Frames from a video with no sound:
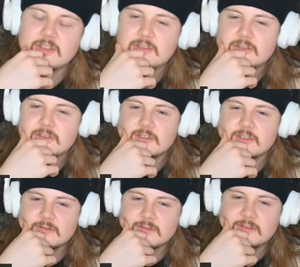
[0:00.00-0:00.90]
So
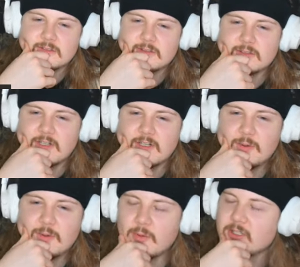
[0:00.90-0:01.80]
yeah. I
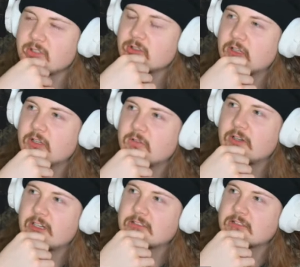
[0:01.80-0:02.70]
wanted to kind of ask,
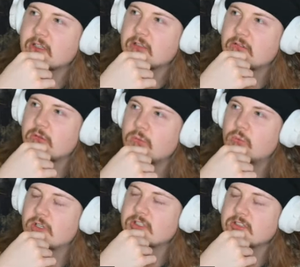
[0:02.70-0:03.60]
like, what
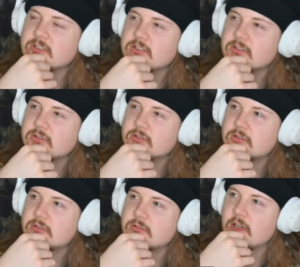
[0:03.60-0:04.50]
is your
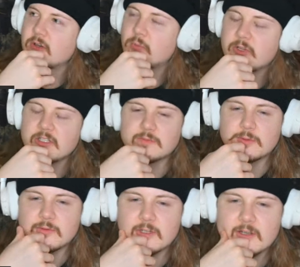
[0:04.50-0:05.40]
like race
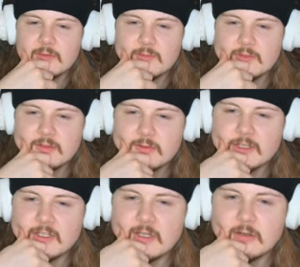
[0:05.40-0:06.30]
program right
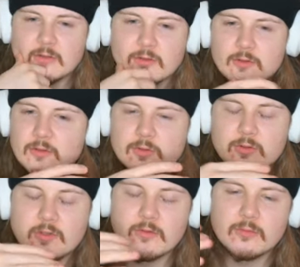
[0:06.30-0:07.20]
now? Do you
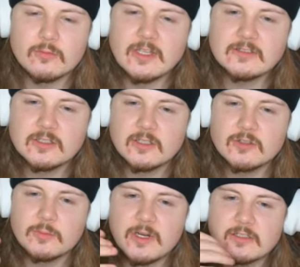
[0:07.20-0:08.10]
race a lot? Do you
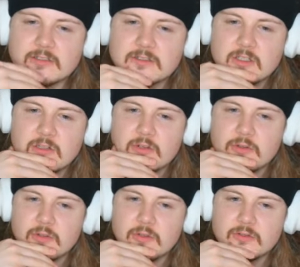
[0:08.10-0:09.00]
practice
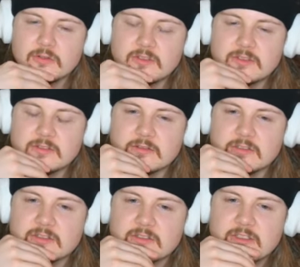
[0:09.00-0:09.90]
a lot, or do you
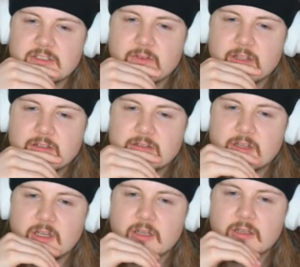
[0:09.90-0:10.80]
do these
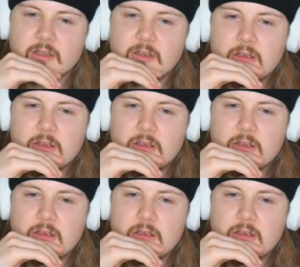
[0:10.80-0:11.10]
events?